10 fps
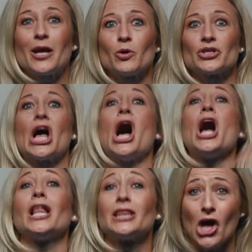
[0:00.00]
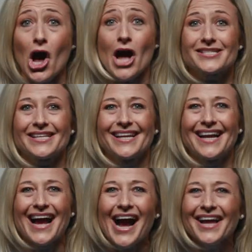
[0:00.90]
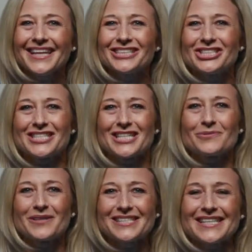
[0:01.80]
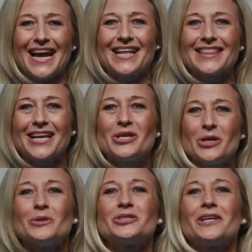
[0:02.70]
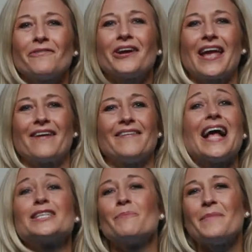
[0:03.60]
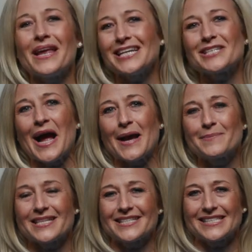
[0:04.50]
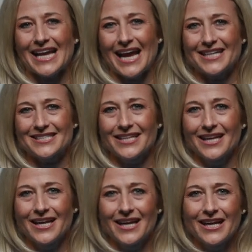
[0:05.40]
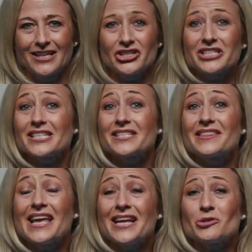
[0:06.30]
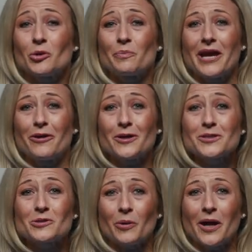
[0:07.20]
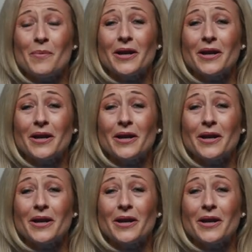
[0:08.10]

equals a lot. I think Jesus was saying that you should forgive as many times as it takes. Jesus then told Peter a story